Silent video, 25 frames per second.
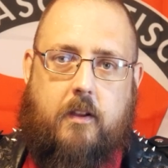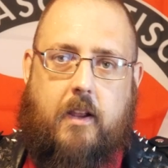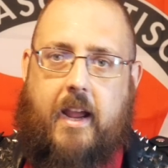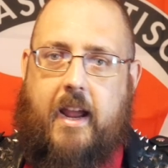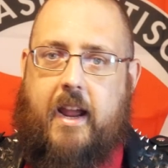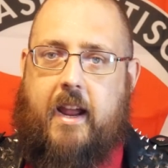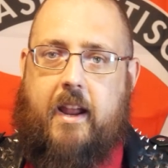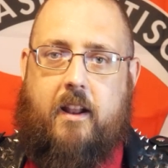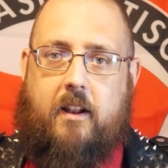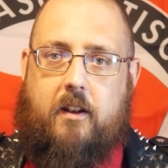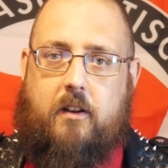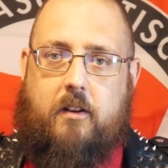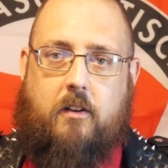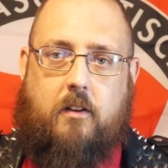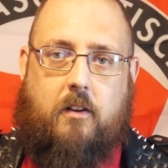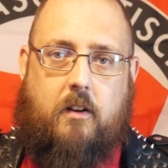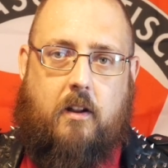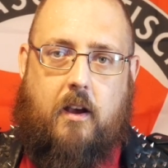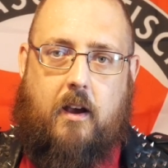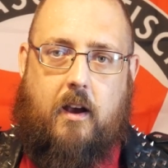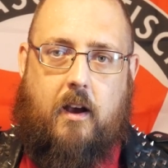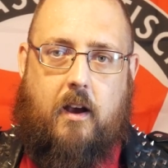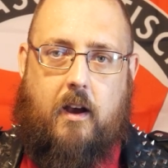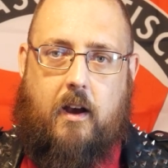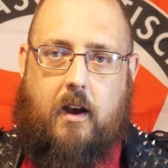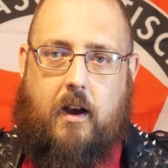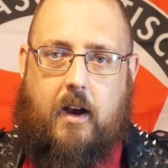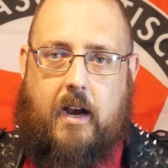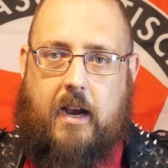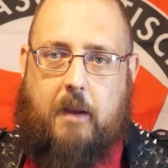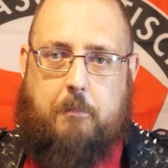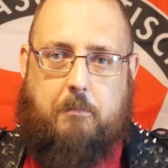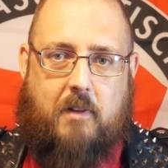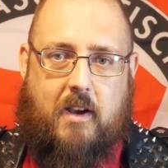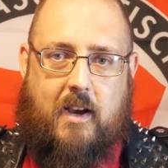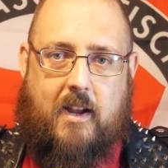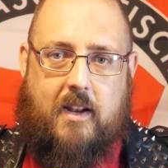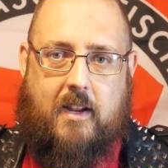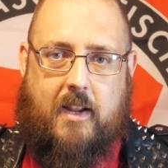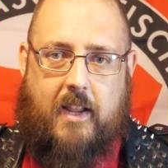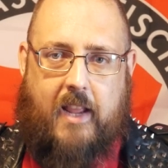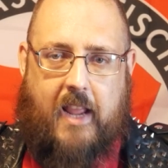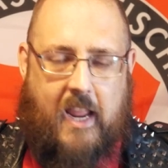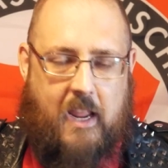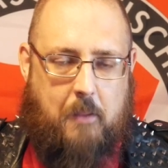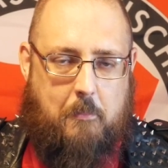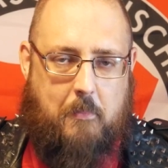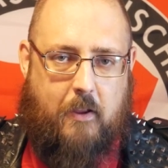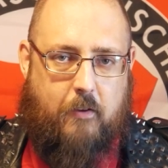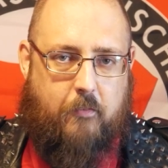And I'm not
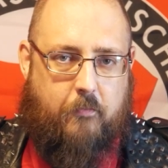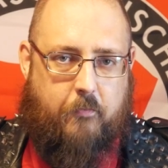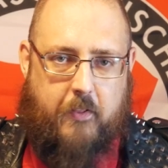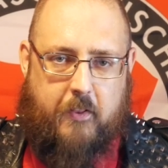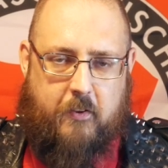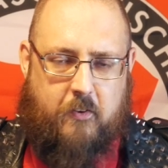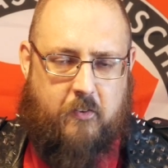aiming for the